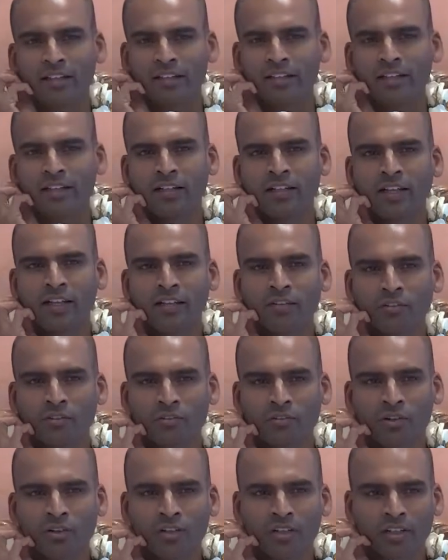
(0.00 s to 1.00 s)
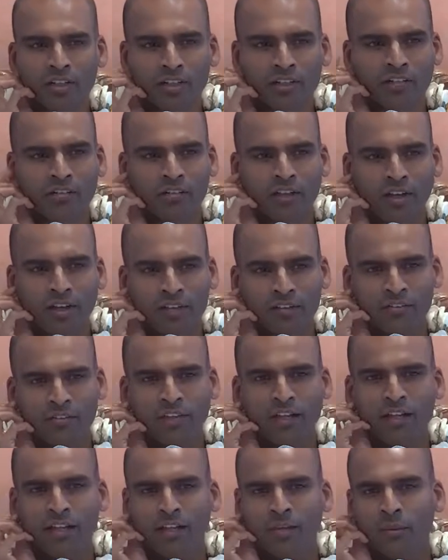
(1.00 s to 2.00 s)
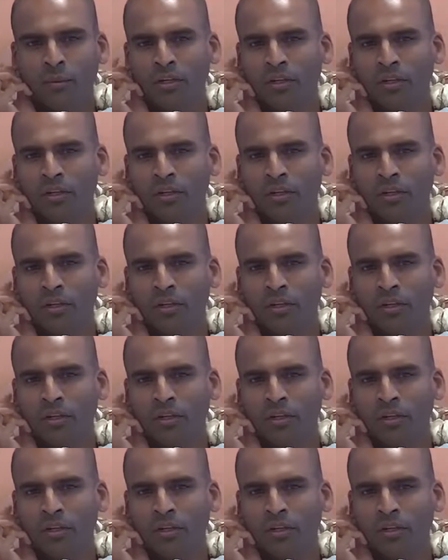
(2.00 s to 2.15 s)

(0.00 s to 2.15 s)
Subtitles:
and then later on he decides that he